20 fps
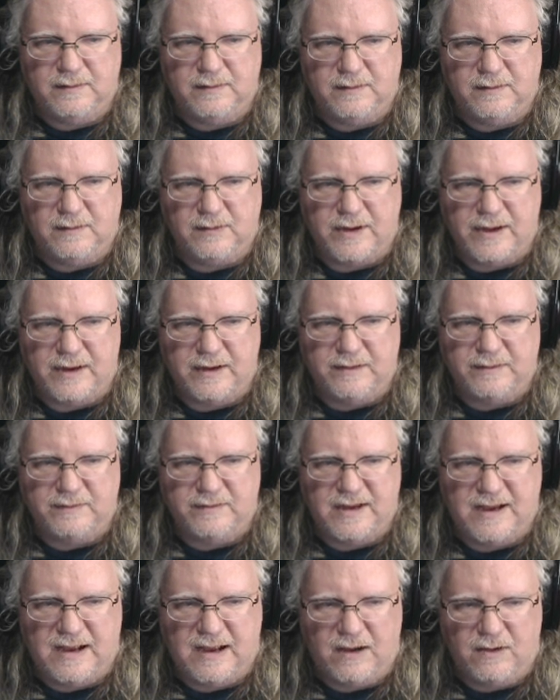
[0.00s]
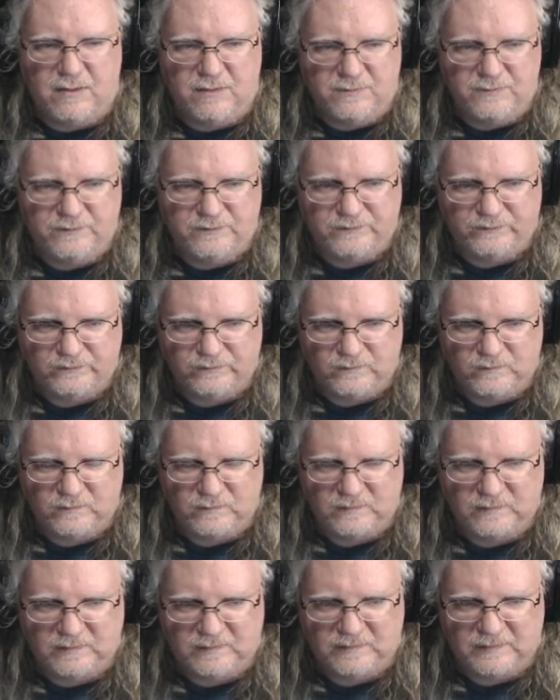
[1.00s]
Okay, now
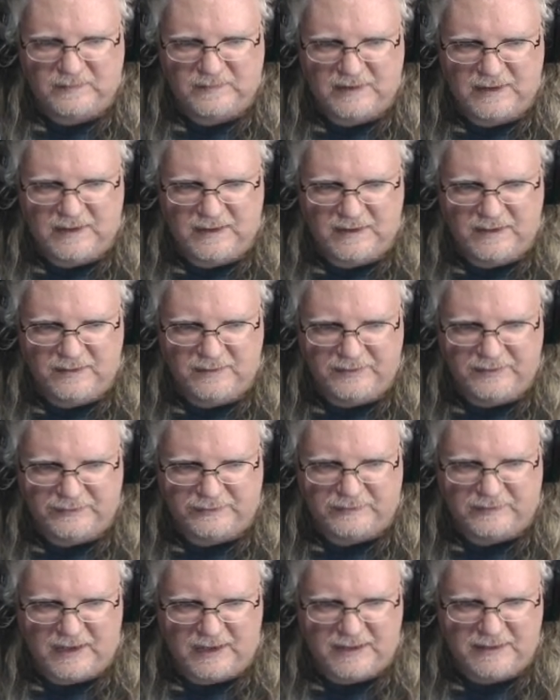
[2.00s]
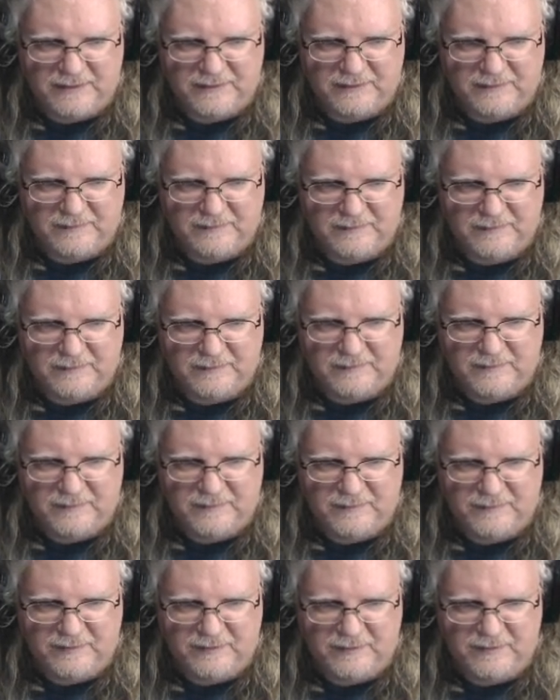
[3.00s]
this dot,
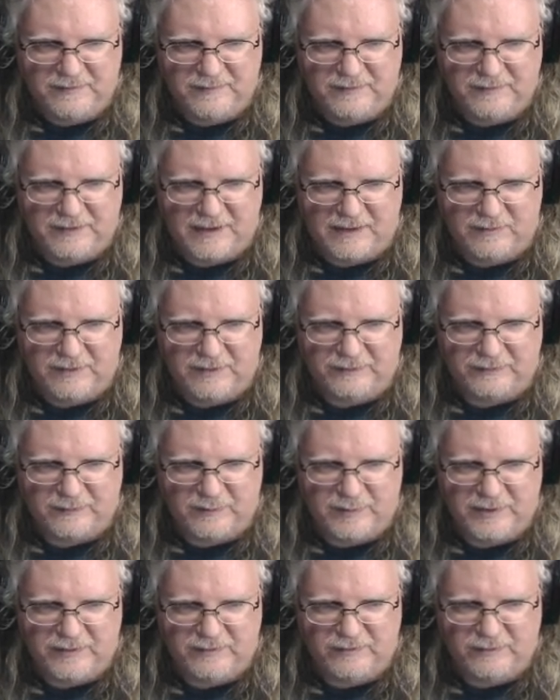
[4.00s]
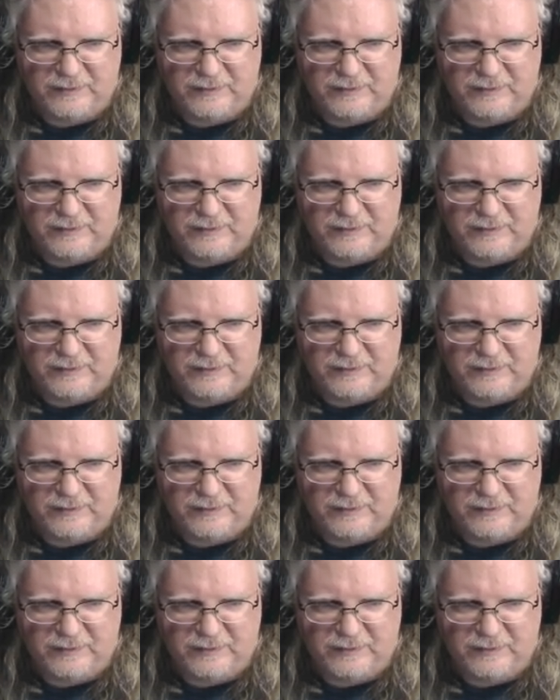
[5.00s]
that way is forbidden,